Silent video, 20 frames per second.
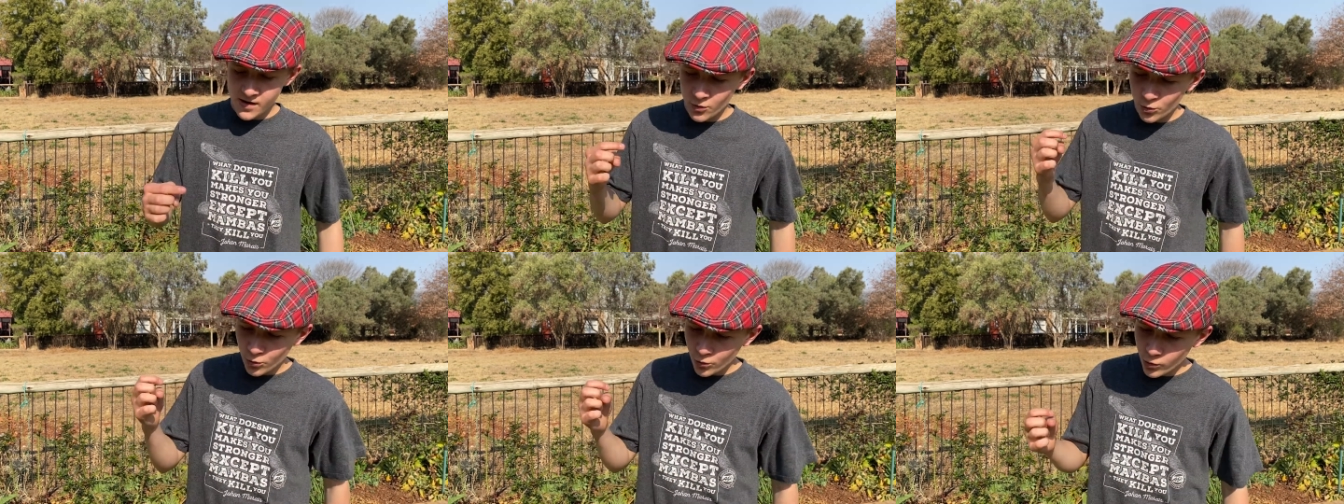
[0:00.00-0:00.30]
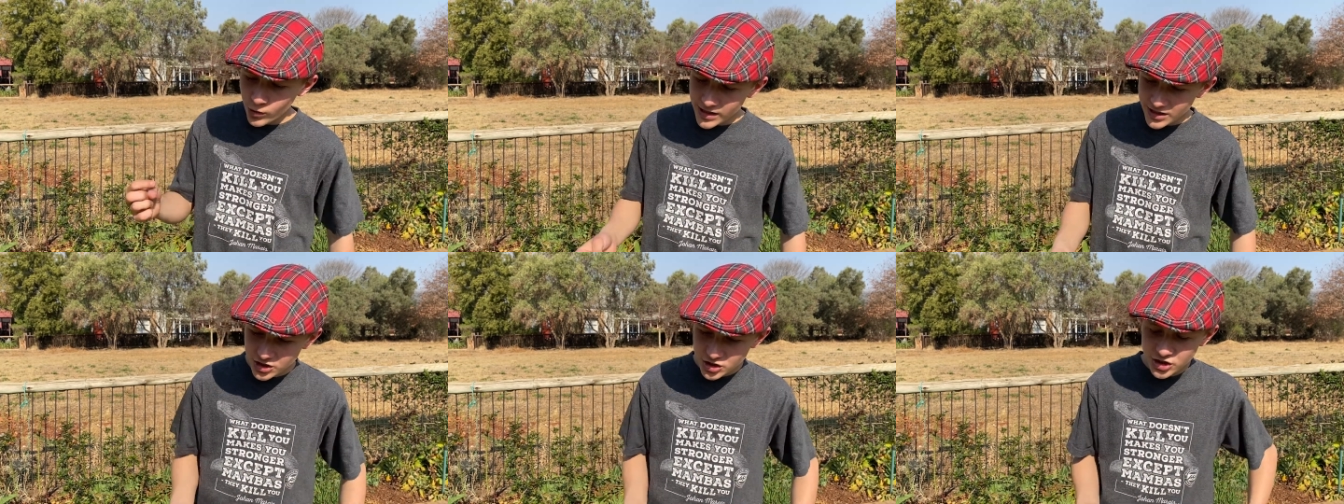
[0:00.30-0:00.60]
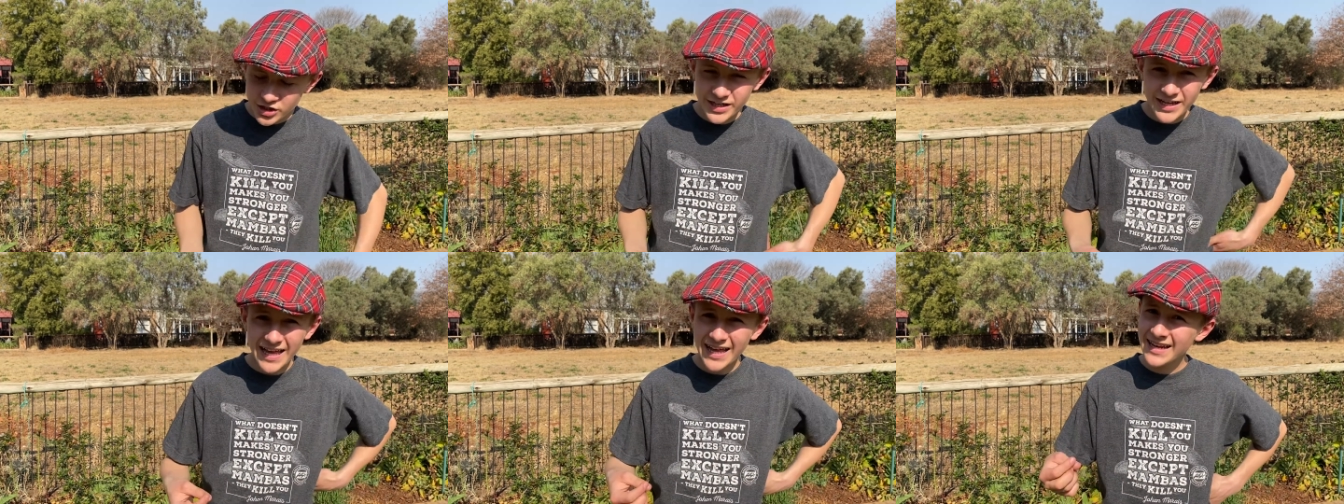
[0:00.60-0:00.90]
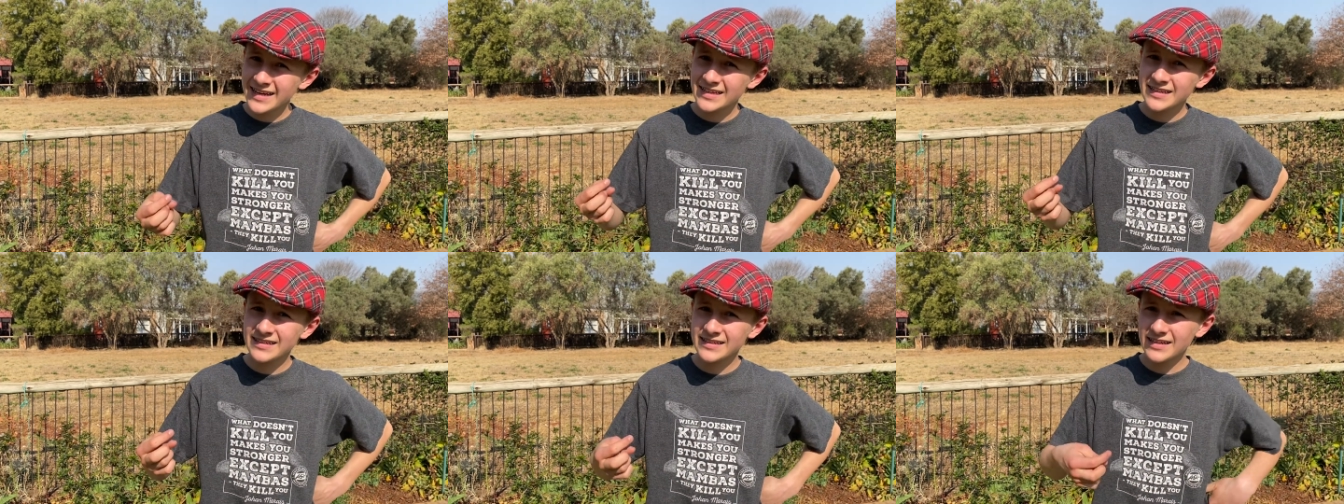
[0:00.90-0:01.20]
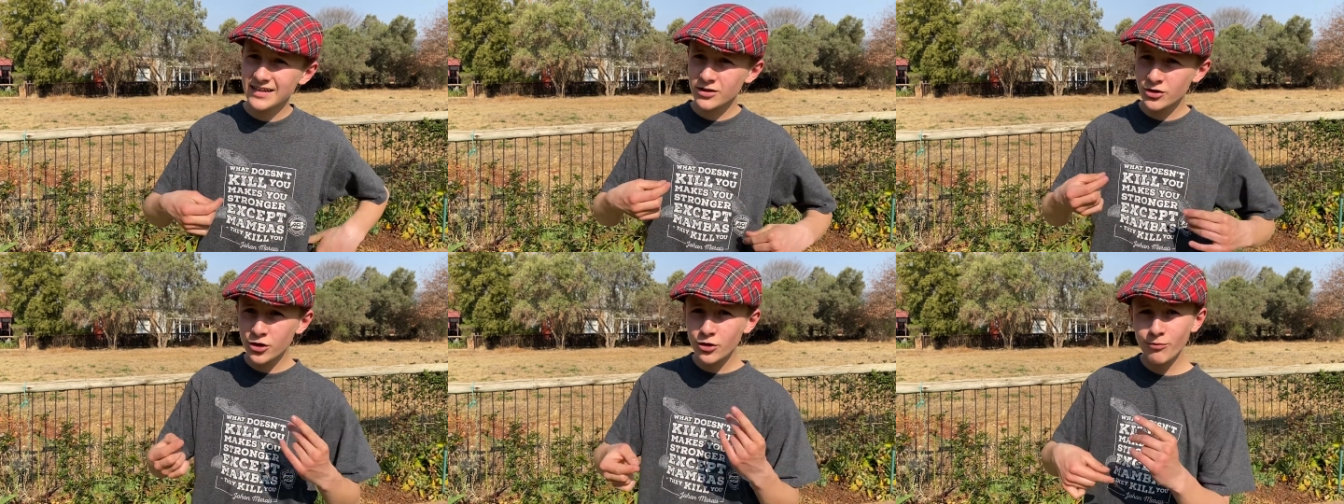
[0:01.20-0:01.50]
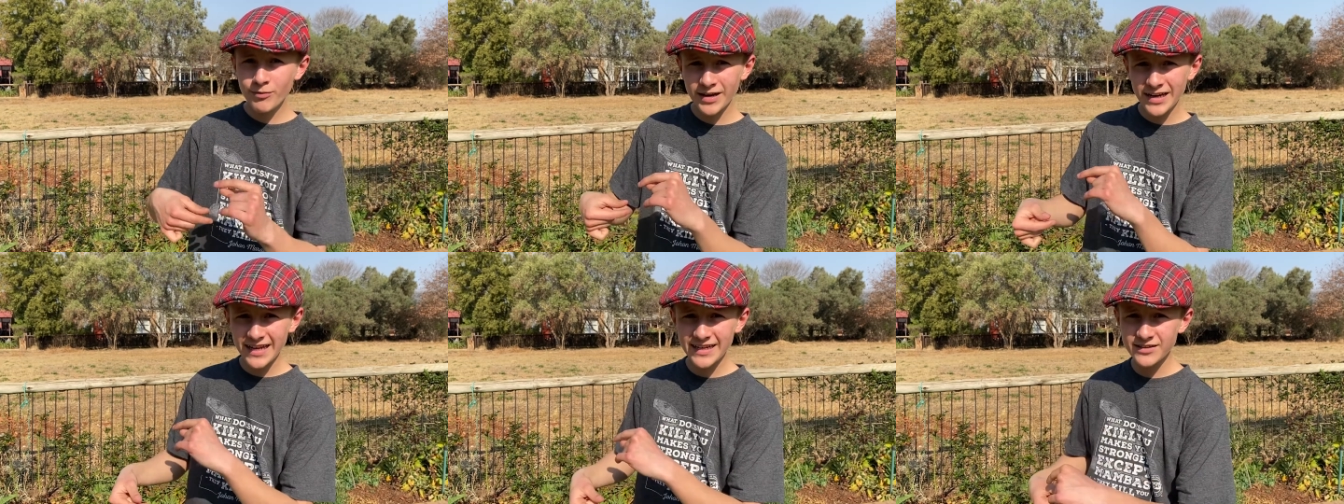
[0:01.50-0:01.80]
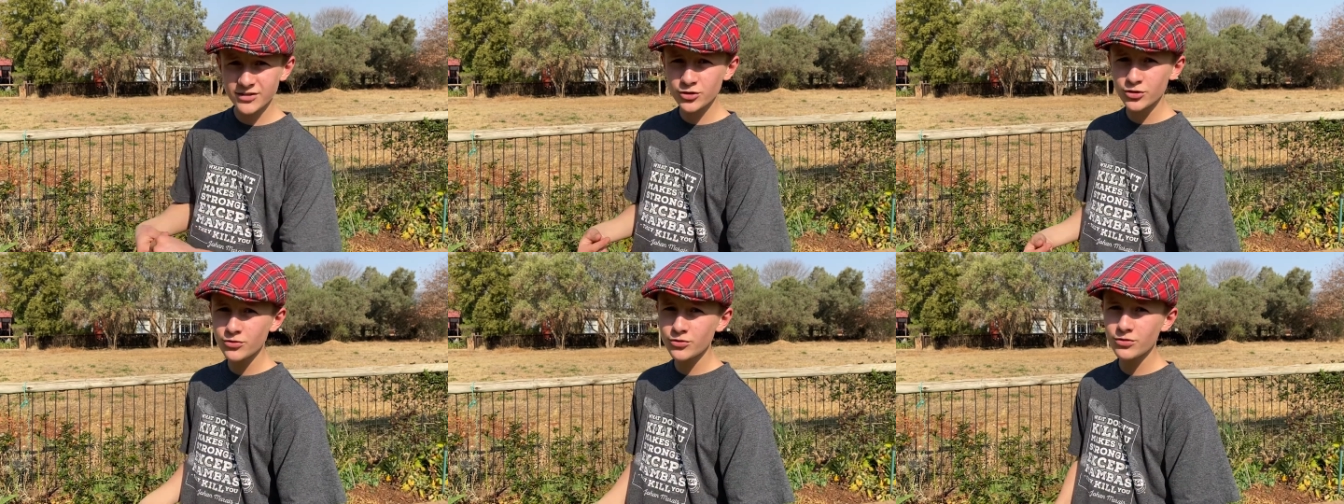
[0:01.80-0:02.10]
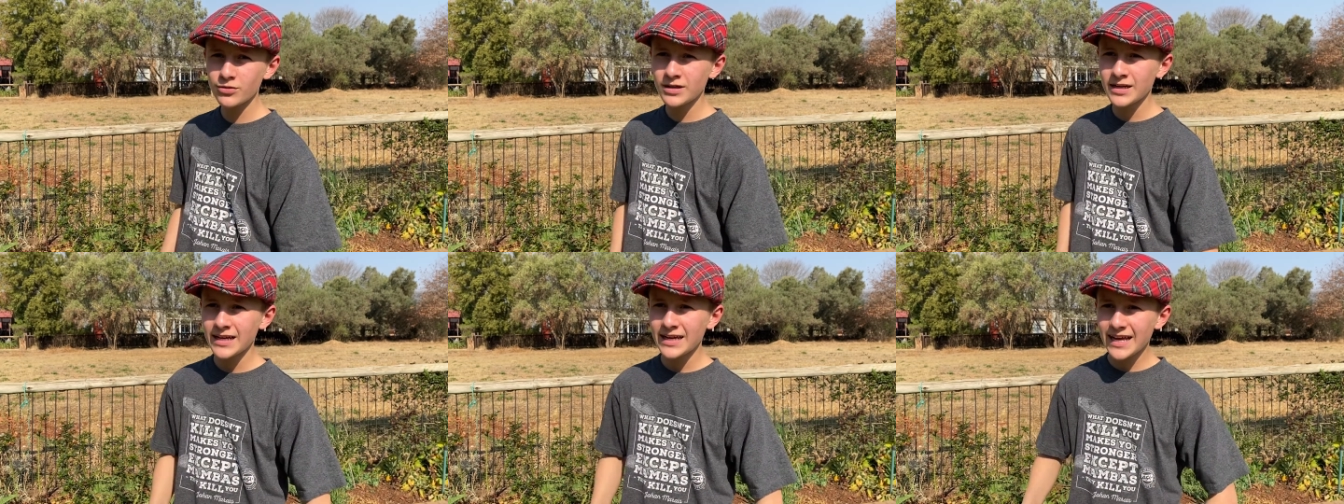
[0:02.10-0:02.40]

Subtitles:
which can accumulate to